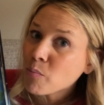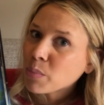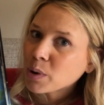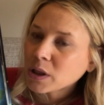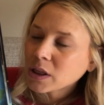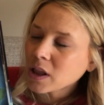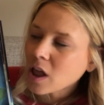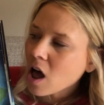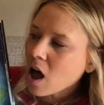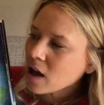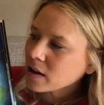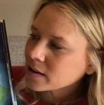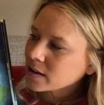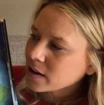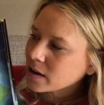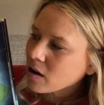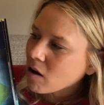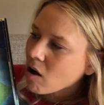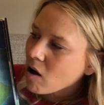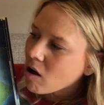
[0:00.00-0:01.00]

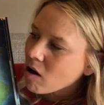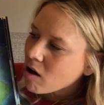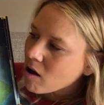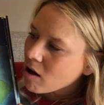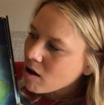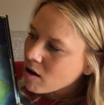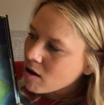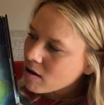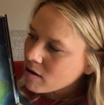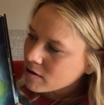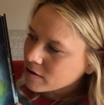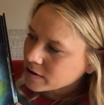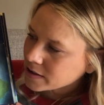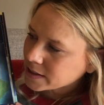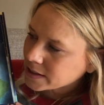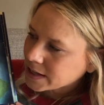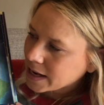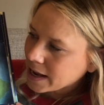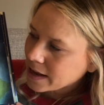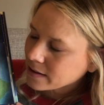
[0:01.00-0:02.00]
blocking all the
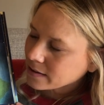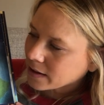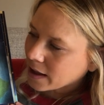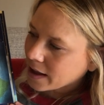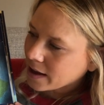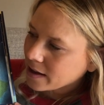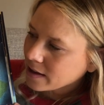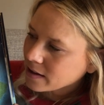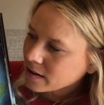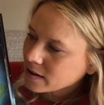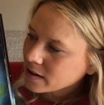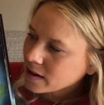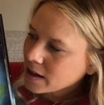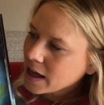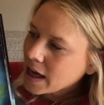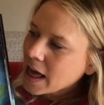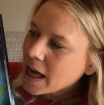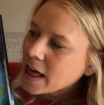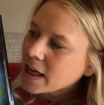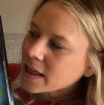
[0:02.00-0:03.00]
daylight.
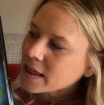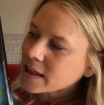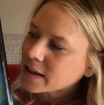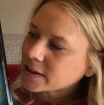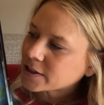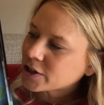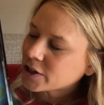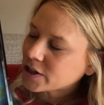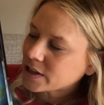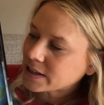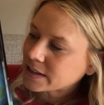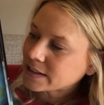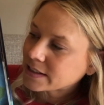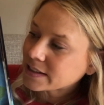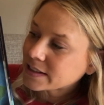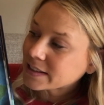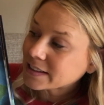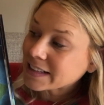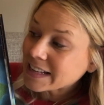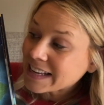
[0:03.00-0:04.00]
Then she
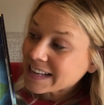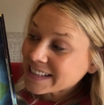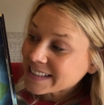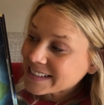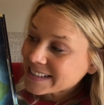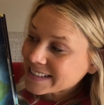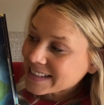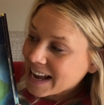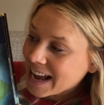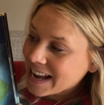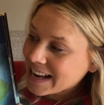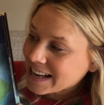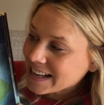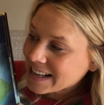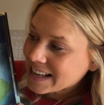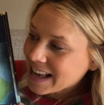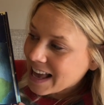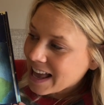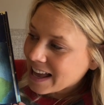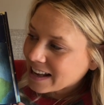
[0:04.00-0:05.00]
slid aside
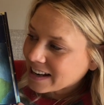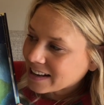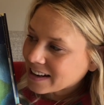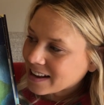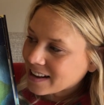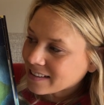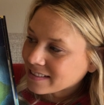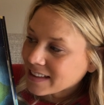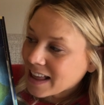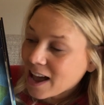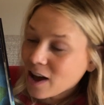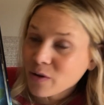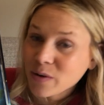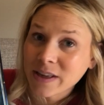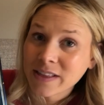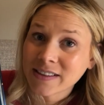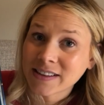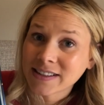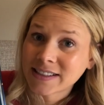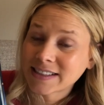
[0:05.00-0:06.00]
again,
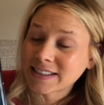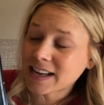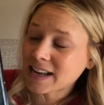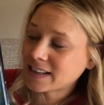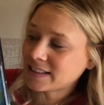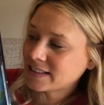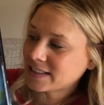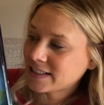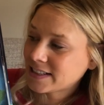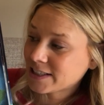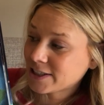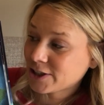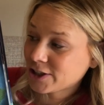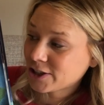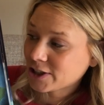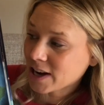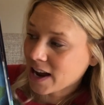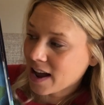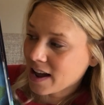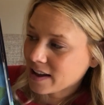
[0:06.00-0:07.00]
allowing the sun to
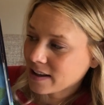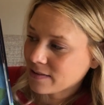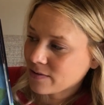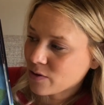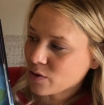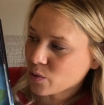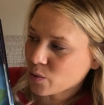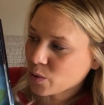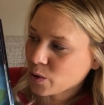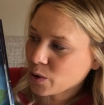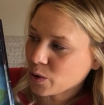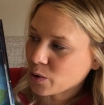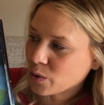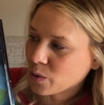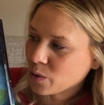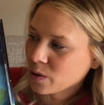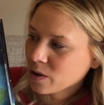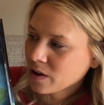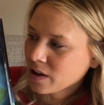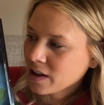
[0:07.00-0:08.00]
shine
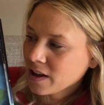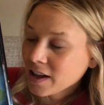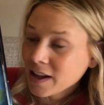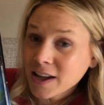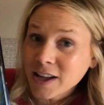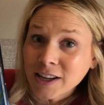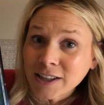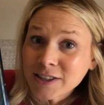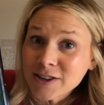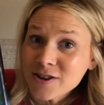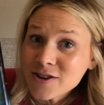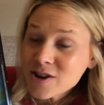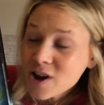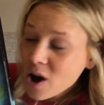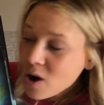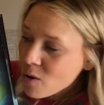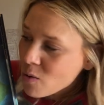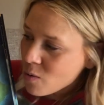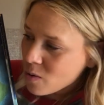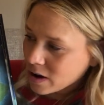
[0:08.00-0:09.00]
through.
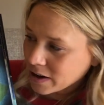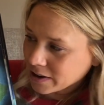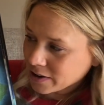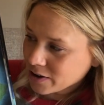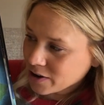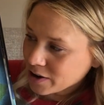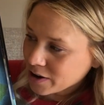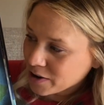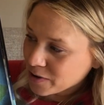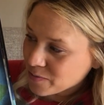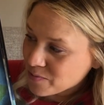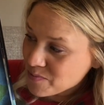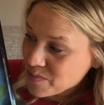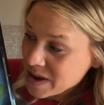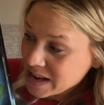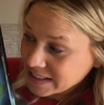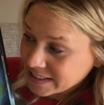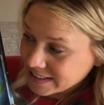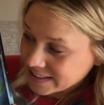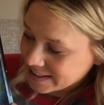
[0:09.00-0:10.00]
No one could have
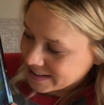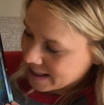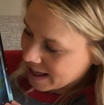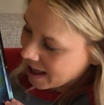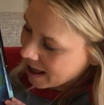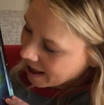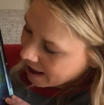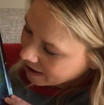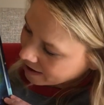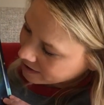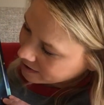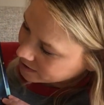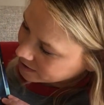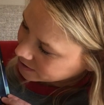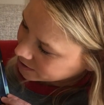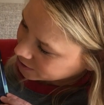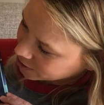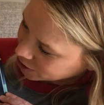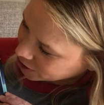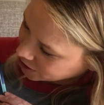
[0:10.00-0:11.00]
missed that,
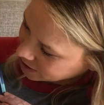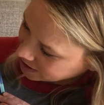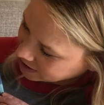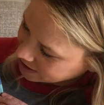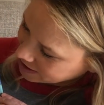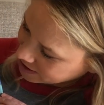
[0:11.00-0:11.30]
she